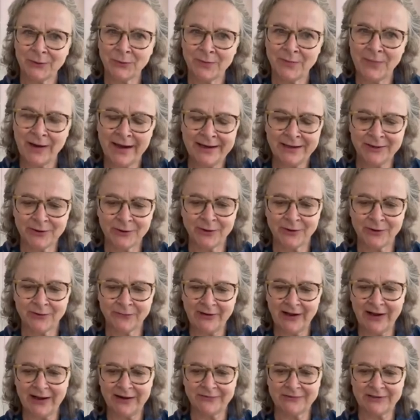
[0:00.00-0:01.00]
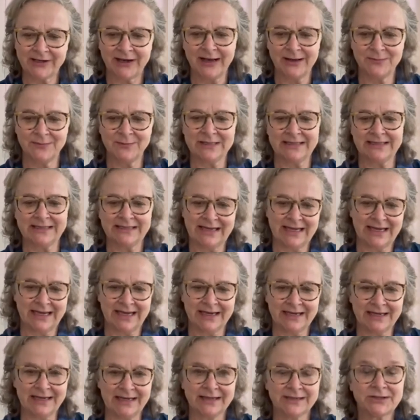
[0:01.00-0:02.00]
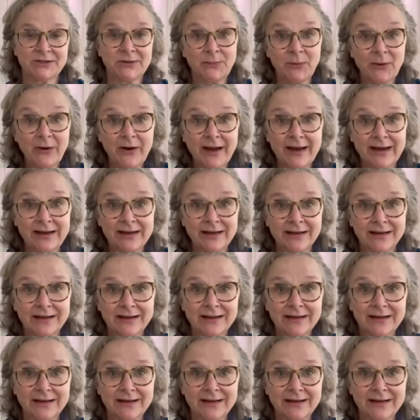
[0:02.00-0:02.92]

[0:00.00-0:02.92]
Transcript: a reminder five times a day to pray?